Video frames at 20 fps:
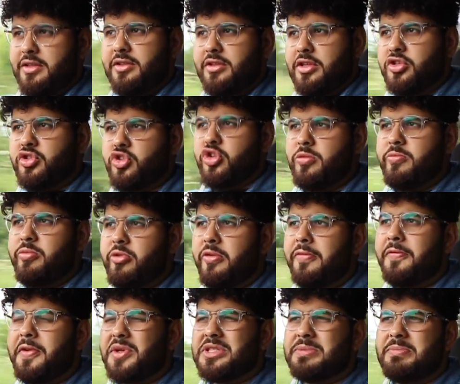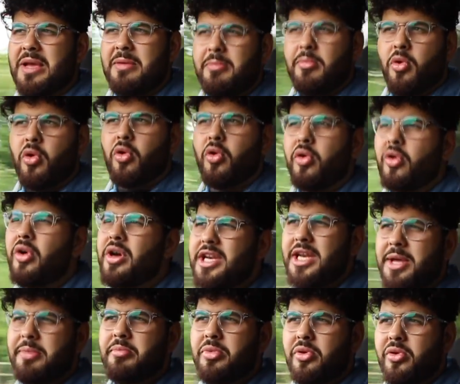the Subaru feels a bit more
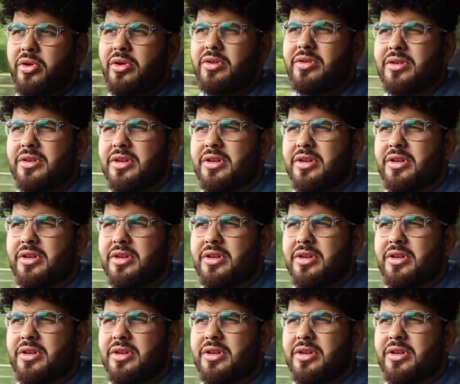nimble.